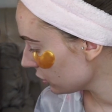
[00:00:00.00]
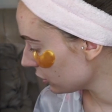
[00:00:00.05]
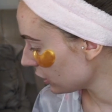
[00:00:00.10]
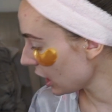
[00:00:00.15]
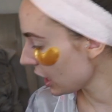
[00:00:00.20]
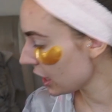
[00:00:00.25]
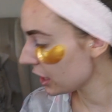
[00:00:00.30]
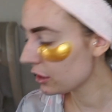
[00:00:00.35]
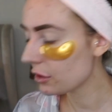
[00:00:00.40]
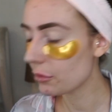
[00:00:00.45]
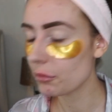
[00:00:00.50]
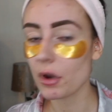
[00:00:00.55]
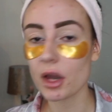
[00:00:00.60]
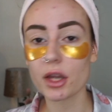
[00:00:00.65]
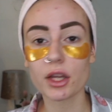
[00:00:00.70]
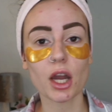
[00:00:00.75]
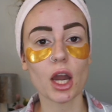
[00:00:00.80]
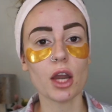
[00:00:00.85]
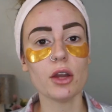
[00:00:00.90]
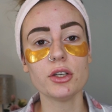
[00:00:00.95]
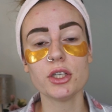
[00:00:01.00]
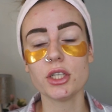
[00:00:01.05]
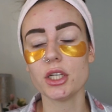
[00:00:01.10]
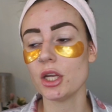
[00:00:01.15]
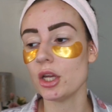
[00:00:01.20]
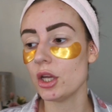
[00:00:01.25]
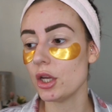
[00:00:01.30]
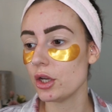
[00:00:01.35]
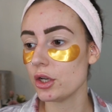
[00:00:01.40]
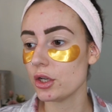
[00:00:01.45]
Then my
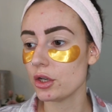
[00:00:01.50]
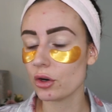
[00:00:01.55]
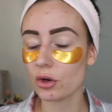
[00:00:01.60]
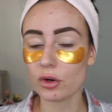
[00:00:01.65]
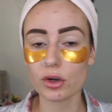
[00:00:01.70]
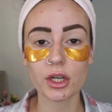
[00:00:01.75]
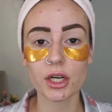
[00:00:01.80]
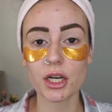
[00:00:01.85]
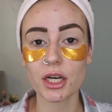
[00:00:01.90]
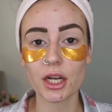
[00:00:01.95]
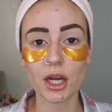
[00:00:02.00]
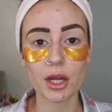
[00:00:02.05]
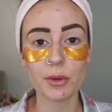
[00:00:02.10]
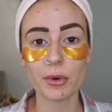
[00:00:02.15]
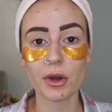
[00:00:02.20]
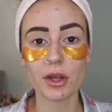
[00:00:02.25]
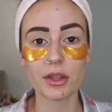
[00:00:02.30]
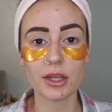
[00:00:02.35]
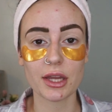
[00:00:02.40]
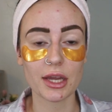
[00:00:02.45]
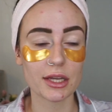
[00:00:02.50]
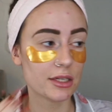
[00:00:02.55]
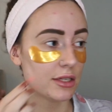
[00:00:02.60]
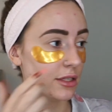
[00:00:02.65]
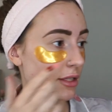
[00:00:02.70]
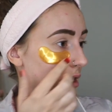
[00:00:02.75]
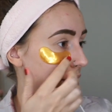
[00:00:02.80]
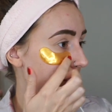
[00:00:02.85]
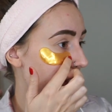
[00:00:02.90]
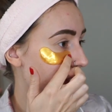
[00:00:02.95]
go-to, you're all going to know by the end
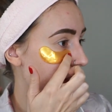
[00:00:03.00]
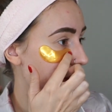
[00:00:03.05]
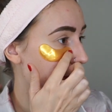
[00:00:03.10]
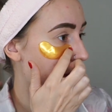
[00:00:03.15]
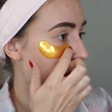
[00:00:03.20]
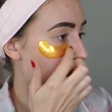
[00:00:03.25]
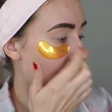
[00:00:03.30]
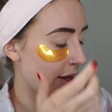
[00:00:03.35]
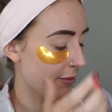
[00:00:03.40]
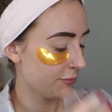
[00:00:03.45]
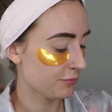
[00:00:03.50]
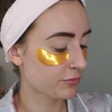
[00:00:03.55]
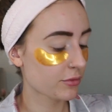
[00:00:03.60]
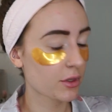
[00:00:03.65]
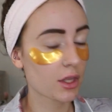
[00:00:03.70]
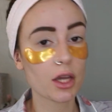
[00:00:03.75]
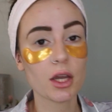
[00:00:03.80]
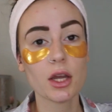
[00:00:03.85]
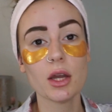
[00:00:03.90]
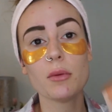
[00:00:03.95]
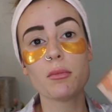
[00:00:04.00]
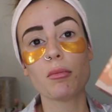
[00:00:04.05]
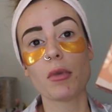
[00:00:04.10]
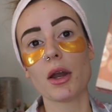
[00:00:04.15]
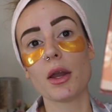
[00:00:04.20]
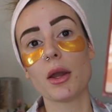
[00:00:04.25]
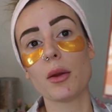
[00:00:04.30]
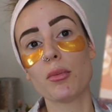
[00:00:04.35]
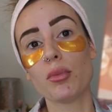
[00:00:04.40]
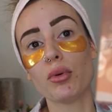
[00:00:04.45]
of this, I swear. My